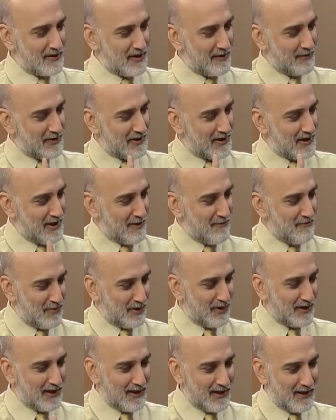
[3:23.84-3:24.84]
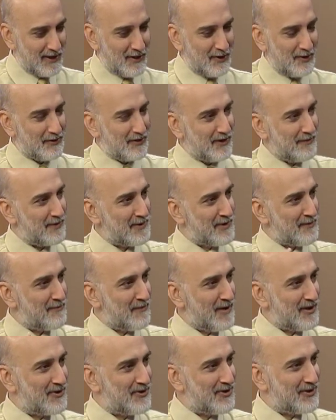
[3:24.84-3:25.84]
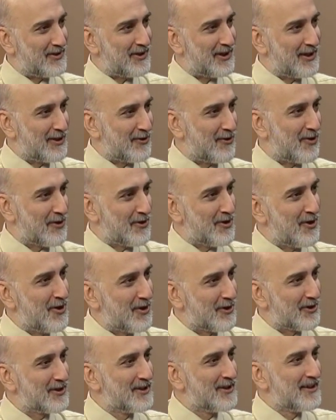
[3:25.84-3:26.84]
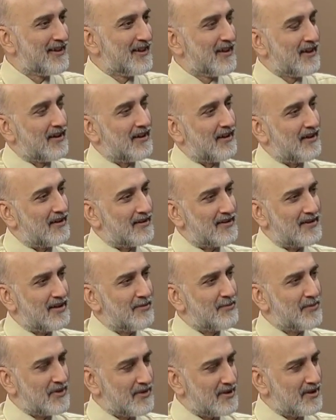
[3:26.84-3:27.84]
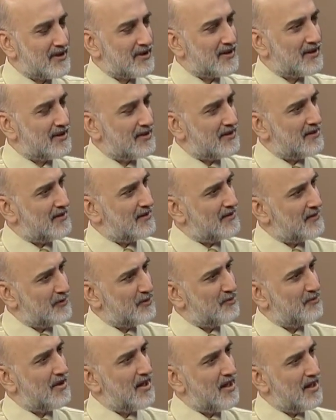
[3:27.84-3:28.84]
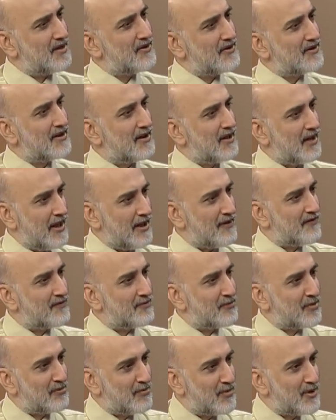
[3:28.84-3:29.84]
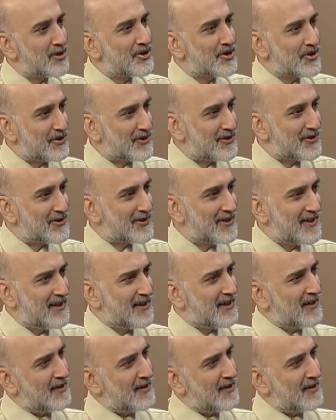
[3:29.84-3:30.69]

you know, there was a temple here or there was a masjid here or not, seems to assume larger than life proportions.